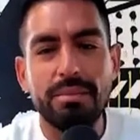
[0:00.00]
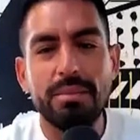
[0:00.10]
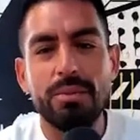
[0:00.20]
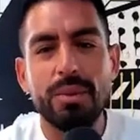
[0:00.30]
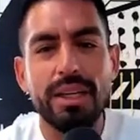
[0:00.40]

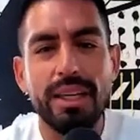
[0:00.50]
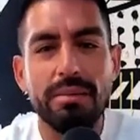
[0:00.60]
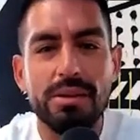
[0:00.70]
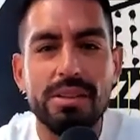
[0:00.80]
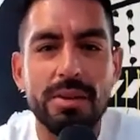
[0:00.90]
But when it
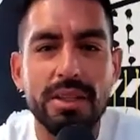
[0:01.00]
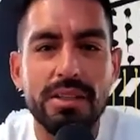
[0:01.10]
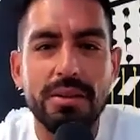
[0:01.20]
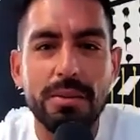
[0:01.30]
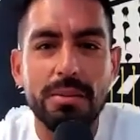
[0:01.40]
came to some of
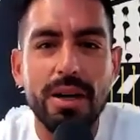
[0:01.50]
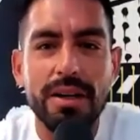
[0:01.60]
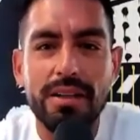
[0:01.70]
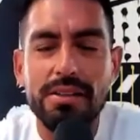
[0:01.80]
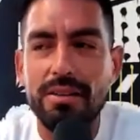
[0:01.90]
these other
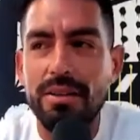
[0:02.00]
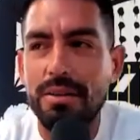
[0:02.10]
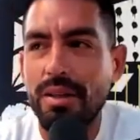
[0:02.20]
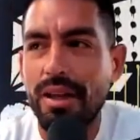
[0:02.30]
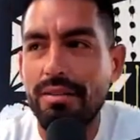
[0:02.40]
products or
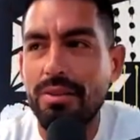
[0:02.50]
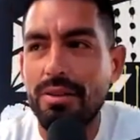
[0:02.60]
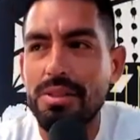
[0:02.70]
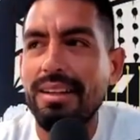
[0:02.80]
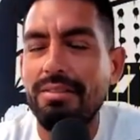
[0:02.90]
other
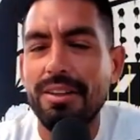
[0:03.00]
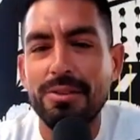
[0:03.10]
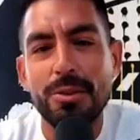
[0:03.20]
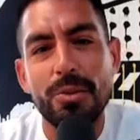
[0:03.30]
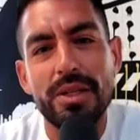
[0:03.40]
platforms, it
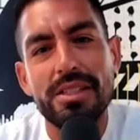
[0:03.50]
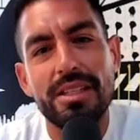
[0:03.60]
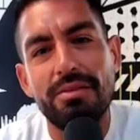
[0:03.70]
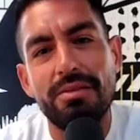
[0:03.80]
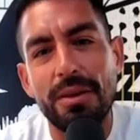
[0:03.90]
felt too
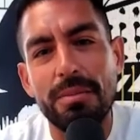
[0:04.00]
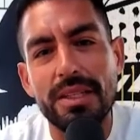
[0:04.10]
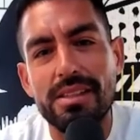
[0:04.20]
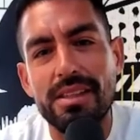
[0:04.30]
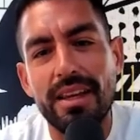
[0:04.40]
risky for them
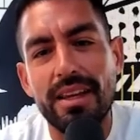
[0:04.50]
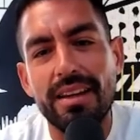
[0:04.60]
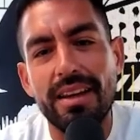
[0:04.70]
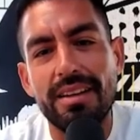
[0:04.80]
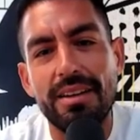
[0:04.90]
because they
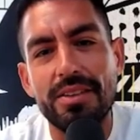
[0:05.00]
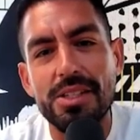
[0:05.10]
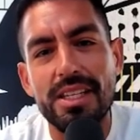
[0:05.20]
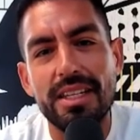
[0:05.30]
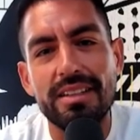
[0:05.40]
had never
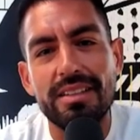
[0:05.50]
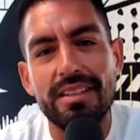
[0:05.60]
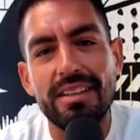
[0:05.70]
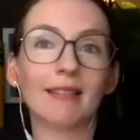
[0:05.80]
seen it.